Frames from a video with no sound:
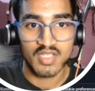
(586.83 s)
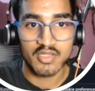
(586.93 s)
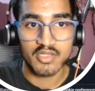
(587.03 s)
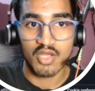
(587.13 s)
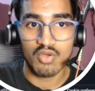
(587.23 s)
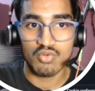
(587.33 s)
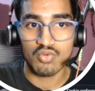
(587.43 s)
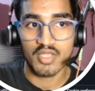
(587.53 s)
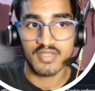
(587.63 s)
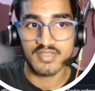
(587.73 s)
Now you
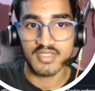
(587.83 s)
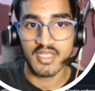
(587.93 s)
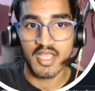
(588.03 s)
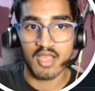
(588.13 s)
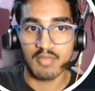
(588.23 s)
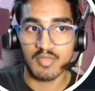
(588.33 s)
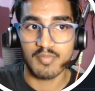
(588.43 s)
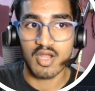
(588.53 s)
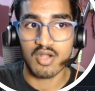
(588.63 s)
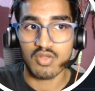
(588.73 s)
can see I'm the
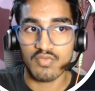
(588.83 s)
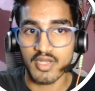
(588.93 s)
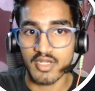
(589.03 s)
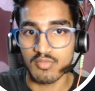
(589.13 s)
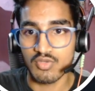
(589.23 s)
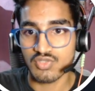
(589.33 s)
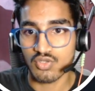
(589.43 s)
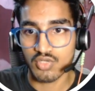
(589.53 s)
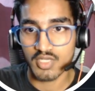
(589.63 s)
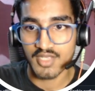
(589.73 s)
part of AWS
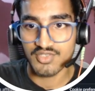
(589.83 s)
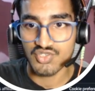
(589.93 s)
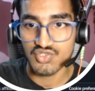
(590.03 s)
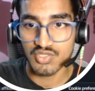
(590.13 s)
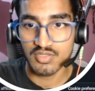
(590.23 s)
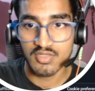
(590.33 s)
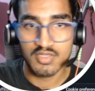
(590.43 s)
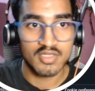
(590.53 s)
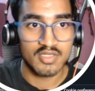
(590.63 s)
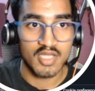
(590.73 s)
organization,
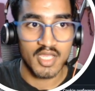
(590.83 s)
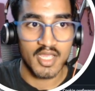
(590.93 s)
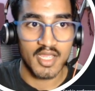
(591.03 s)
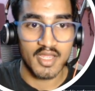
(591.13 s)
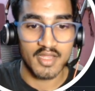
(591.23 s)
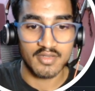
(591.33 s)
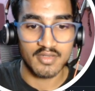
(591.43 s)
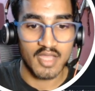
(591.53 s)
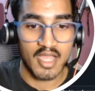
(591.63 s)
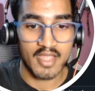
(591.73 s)
and
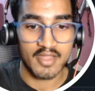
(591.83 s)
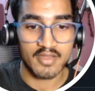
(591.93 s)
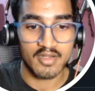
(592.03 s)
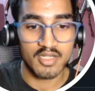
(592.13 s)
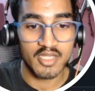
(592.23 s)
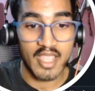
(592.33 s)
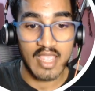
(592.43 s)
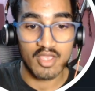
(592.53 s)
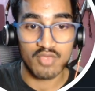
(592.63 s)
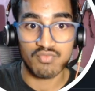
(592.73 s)
I currently I
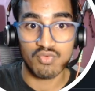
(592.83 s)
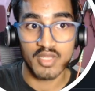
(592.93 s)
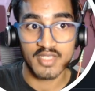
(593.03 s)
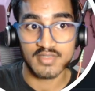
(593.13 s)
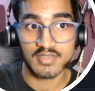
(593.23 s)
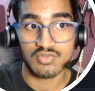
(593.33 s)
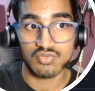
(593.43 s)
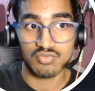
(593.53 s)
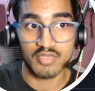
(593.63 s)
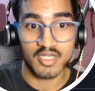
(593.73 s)
have full access
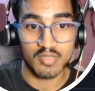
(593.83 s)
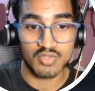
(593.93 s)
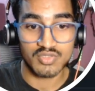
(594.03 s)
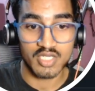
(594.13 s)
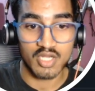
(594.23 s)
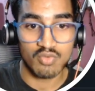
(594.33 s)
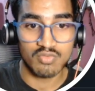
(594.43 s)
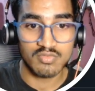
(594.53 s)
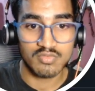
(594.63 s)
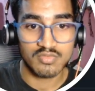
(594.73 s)
to AWS
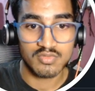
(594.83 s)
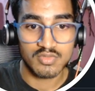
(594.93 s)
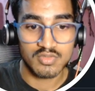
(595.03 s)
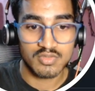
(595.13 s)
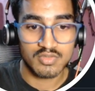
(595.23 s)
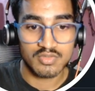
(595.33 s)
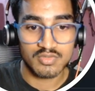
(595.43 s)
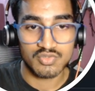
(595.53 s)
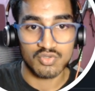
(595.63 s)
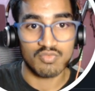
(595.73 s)
account.
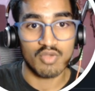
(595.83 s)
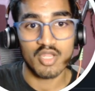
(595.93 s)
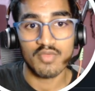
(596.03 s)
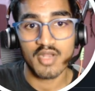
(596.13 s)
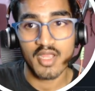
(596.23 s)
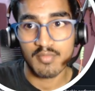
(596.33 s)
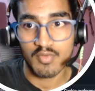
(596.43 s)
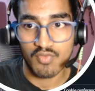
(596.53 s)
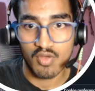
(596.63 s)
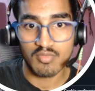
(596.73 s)
So whatever I
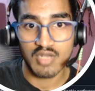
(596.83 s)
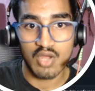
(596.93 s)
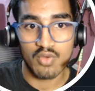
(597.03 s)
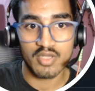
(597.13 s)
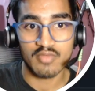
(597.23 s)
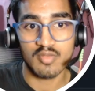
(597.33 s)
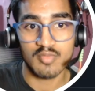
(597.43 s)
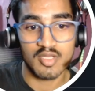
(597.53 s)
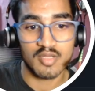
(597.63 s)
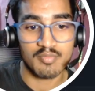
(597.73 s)
perform now, it will
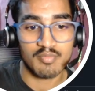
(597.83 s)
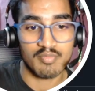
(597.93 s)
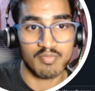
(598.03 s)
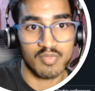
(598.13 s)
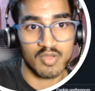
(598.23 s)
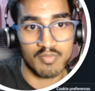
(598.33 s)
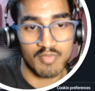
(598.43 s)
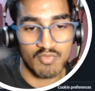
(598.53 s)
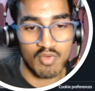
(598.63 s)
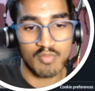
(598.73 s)
be a
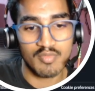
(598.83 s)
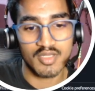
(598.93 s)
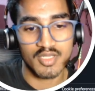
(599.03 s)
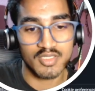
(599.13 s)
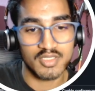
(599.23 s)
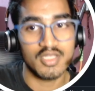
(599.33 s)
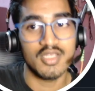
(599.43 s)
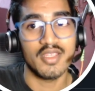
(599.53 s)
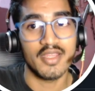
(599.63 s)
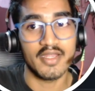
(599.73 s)
performed in
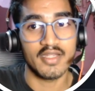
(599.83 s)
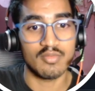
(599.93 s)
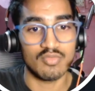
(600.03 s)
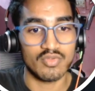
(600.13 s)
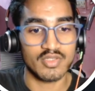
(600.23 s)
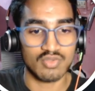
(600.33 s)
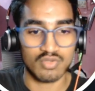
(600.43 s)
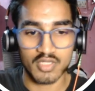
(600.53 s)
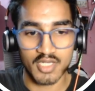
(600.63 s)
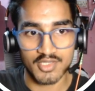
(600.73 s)
the AWS
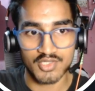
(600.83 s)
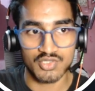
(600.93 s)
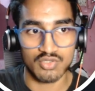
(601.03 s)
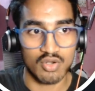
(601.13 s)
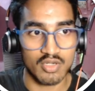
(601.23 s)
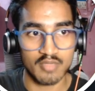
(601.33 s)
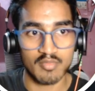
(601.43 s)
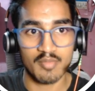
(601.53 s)
organization, not in my